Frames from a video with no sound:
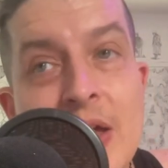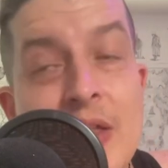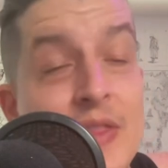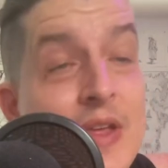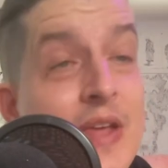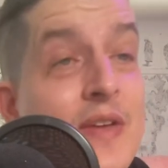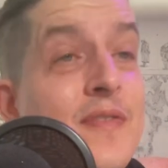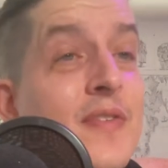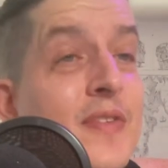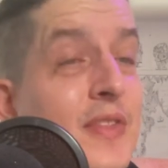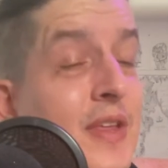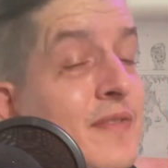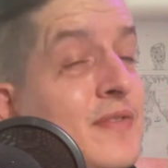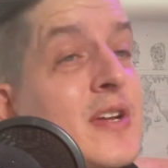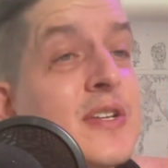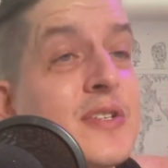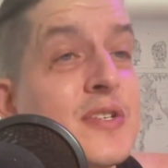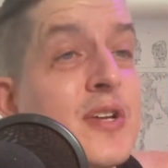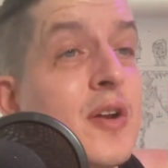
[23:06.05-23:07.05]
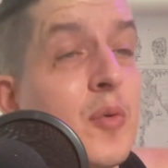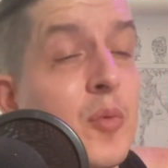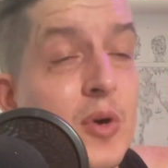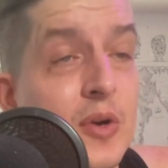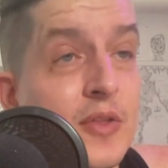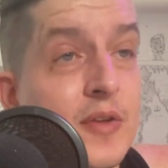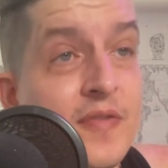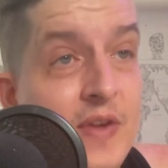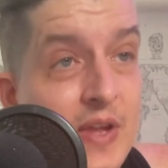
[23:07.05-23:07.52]
They've done a ton of
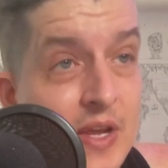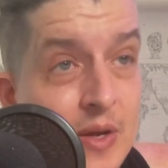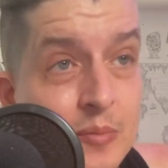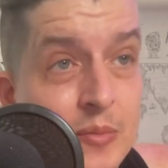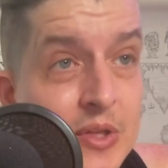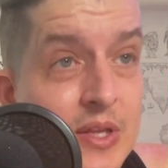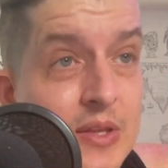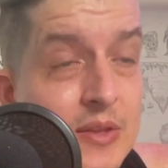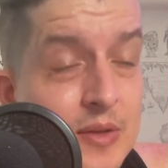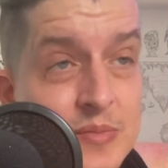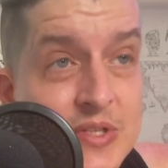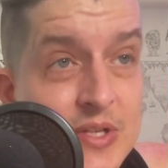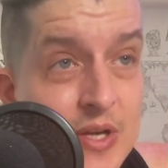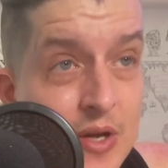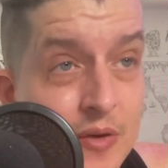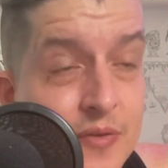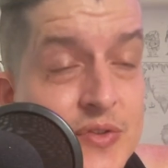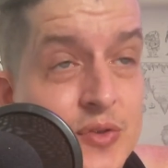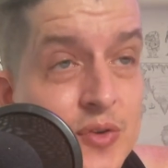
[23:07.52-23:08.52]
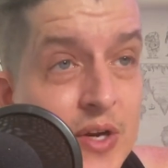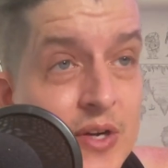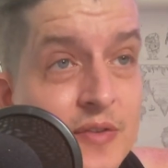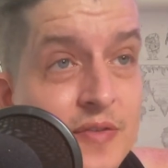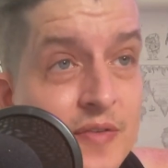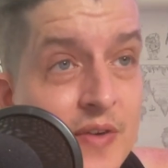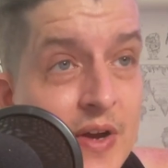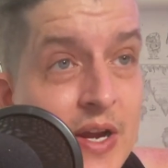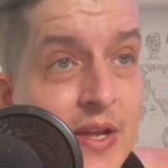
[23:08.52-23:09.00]
work. The family themselves trying to
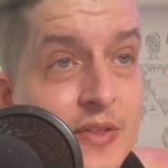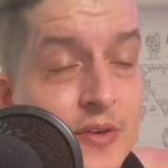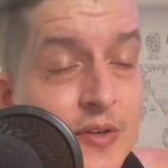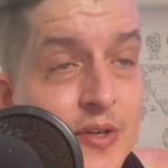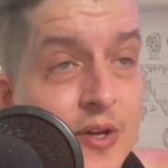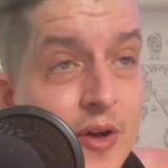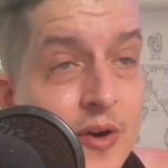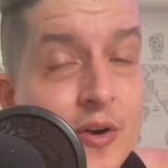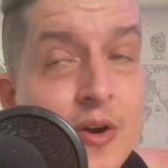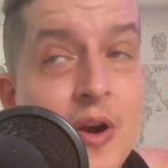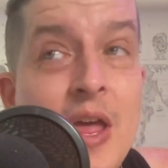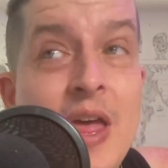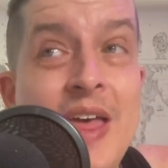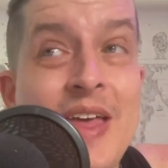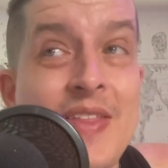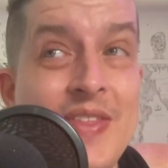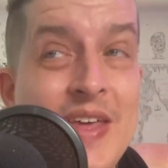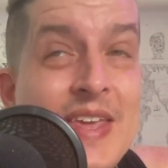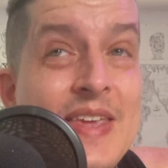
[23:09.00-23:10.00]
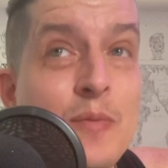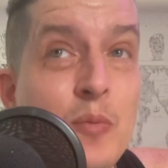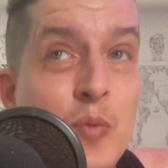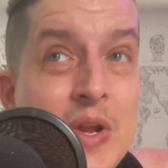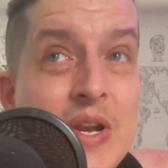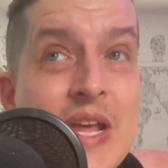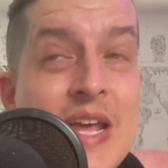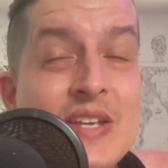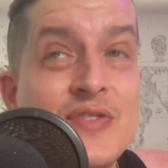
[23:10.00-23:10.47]
find their daughter. They
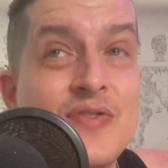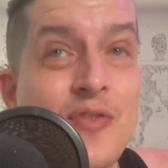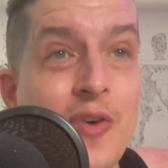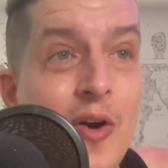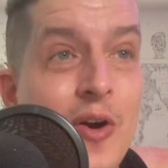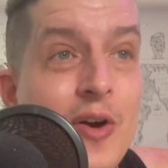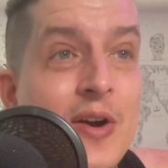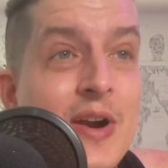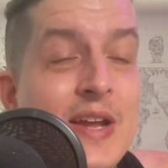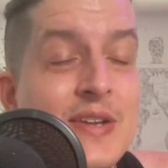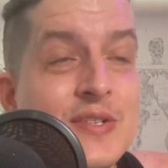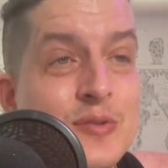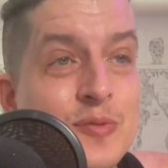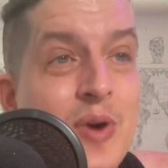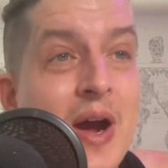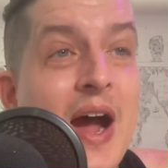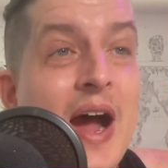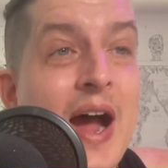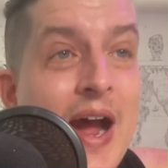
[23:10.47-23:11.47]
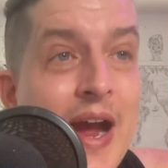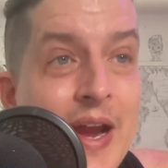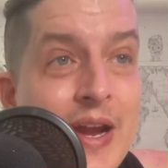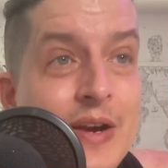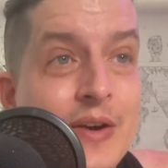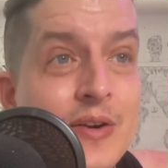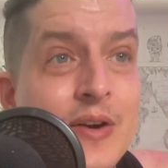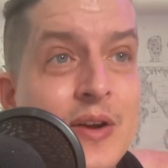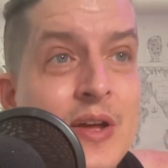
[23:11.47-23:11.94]
went as far as to
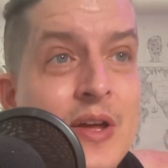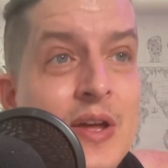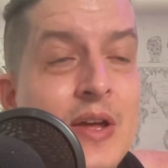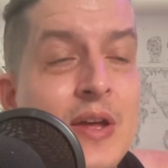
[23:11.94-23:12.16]
hire